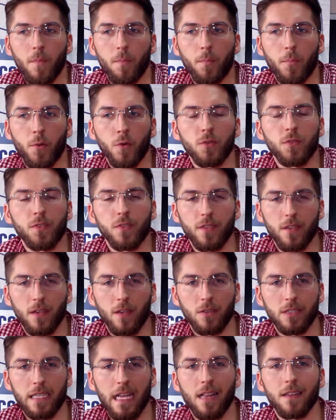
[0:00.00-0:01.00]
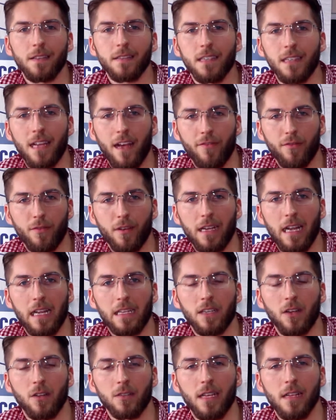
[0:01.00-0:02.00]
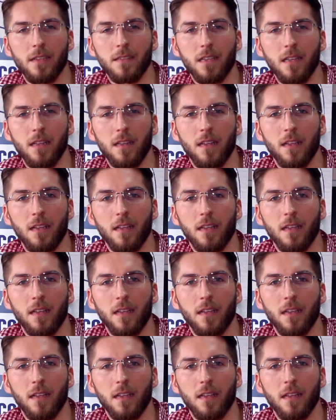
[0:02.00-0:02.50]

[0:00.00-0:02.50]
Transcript: put hotels in Africa and hotels in